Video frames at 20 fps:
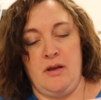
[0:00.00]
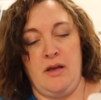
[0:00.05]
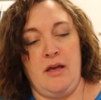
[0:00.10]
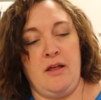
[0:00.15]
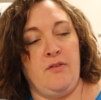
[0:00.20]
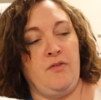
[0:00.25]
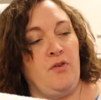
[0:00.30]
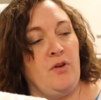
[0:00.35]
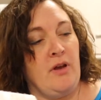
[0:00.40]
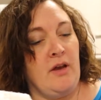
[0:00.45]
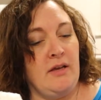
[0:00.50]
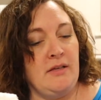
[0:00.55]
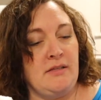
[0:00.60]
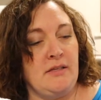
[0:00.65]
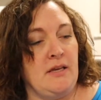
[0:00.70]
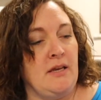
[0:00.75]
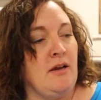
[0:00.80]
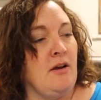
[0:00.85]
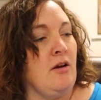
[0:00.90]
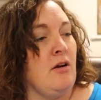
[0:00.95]
And if you
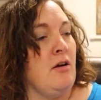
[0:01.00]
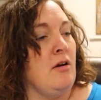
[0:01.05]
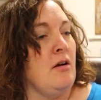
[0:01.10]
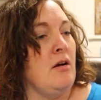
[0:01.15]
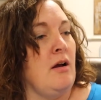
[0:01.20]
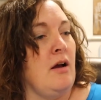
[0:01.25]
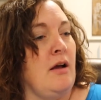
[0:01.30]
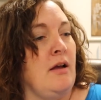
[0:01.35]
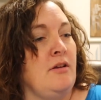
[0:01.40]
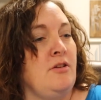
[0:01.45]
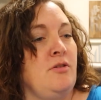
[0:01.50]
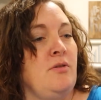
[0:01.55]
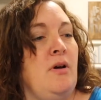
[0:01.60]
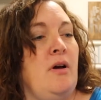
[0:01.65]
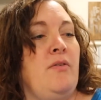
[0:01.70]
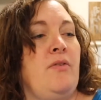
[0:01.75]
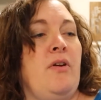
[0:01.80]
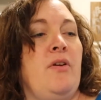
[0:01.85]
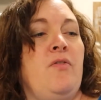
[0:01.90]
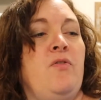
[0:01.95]
guys hear, I do
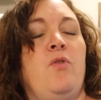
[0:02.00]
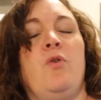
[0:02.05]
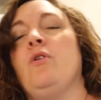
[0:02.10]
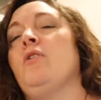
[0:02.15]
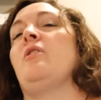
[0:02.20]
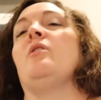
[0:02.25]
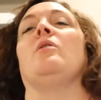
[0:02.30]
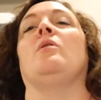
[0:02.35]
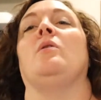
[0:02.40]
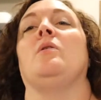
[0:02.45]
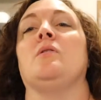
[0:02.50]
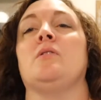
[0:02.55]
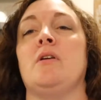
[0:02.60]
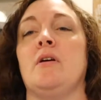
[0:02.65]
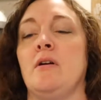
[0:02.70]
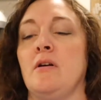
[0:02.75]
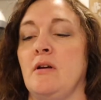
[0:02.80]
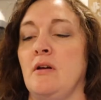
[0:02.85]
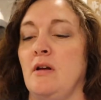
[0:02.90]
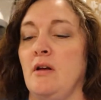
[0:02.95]
have a four-year-old
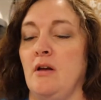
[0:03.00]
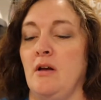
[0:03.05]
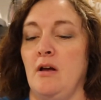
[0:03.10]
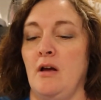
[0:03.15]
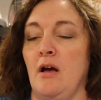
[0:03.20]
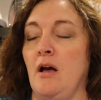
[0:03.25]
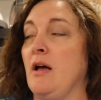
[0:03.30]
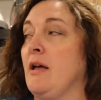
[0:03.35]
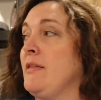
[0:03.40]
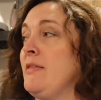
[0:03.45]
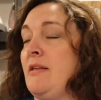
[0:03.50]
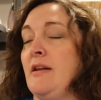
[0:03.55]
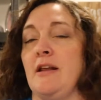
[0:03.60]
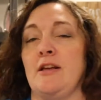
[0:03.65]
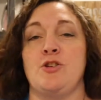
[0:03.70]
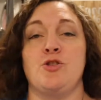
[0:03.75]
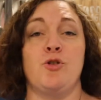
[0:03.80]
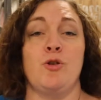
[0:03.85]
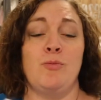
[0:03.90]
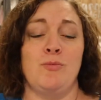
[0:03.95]
in the
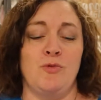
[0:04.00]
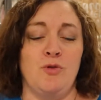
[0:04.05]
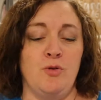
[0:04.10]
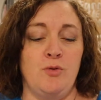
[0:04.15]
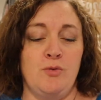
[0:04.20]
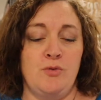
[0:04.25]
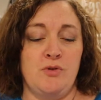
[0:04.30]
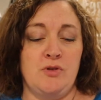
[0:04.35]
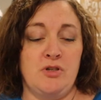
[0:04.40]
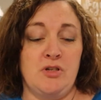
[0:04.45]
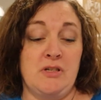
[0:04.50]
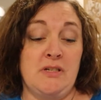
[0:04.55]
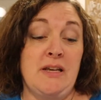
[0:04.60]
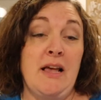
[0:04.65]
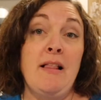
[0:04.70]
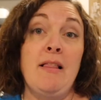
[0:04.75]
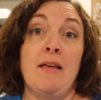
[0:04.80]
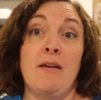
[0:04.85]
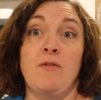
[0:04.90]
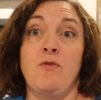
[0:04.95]
next room who's just
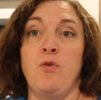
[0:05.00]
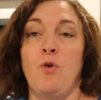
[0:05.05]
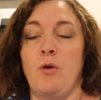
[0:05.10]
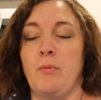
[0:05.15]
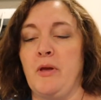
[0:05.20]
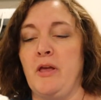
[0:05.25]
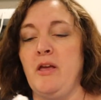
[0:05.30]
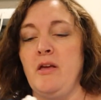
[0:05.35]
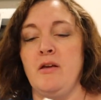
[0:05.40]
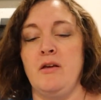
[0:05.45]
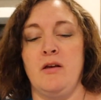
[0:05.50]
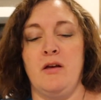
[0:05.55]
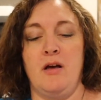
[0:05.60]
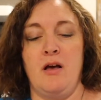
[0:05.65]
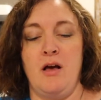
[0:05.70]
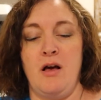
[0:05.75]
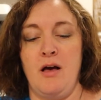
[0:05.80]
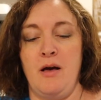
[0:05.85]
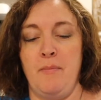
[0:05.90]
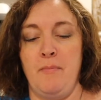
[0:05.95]
yelling for me,
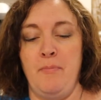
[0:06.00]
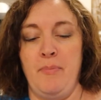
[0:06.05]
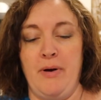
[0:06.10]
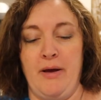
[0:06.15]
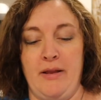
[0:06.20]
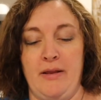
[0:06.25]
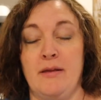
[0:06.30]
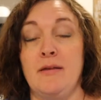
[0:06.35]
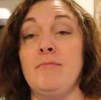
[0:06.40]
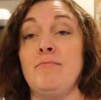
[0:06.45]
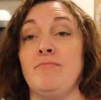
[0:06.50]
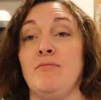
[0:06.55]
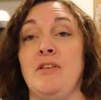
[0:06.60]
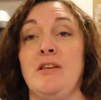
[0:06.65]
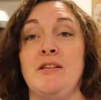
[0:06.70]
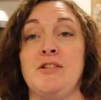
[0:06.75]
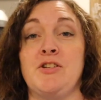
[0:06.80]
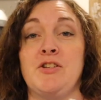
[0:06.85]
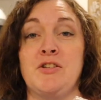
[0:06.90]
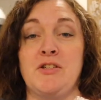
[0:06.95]
but
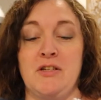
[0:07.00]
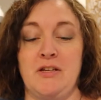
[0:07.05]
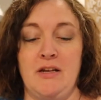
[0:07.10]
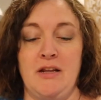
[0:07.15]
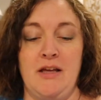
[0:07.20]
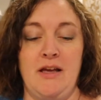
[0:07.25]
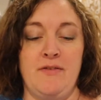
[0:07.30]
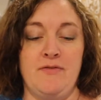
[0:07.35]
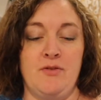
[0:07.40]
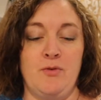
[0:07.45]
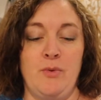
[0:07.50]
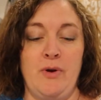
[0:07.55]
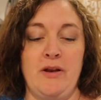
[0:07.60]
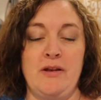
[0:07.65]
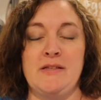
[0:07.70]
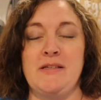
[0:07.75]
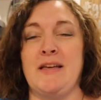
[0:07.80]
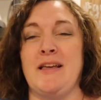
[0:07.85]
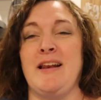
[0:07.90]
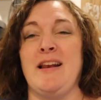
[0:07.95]
he's just going to have to wait
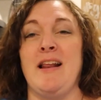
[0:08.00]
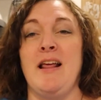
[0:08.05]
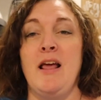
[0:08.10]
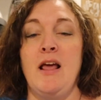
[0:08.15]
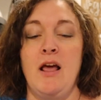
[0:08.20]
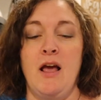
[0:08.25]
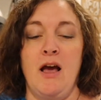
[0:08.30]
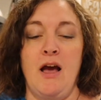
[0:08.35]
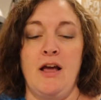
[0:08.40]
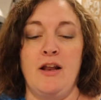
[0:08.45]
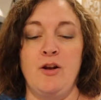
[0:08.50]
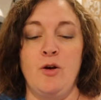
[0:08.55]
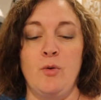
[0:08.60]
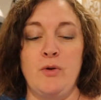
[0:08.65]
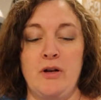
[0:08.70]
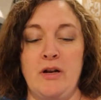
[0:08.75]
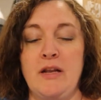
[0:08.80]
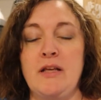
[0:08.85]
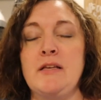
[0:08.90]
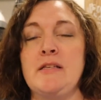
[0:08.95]
a second. I know
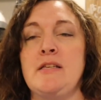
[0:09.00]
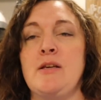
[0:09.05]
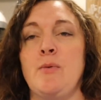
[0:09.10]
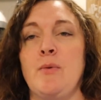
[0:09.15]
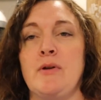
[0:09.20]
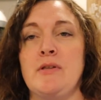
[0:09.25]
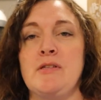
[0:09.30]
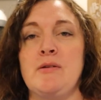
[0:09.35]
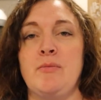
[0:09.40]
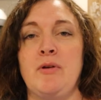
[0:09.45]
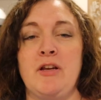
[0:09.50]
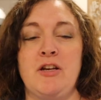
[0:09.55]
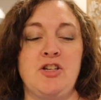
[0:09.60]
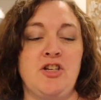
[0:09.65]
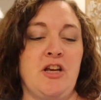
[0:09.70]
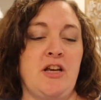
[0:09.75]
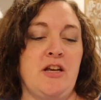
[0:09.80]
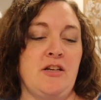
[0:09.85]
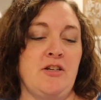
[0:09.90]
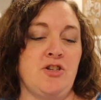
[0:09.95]
what it is. He wants somebody to
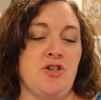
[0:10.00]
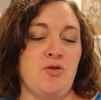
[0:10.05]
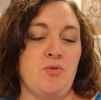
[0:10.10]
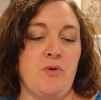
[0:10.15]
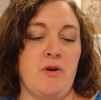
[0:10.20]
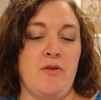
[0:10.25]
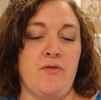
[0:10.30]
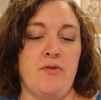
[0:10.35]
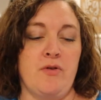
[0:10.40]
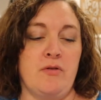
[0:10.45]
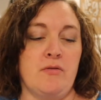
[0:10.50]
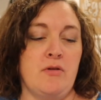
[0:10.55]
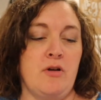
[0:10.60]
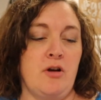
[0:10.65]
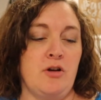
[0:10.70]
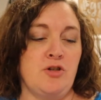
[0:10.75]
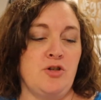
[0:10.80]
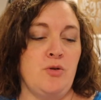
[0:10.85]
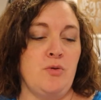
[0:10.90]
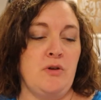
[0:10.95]
change whatever
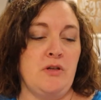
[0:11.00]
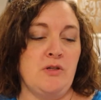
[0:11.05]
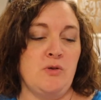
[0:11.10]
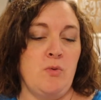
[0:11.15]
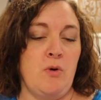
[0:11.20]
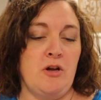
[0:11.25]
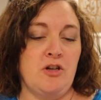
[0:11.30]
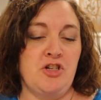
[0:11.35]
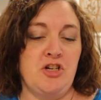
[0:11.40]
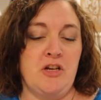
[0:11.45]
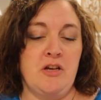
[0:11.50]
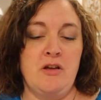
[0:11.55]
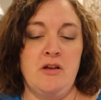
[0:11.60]
cartoon he's watching.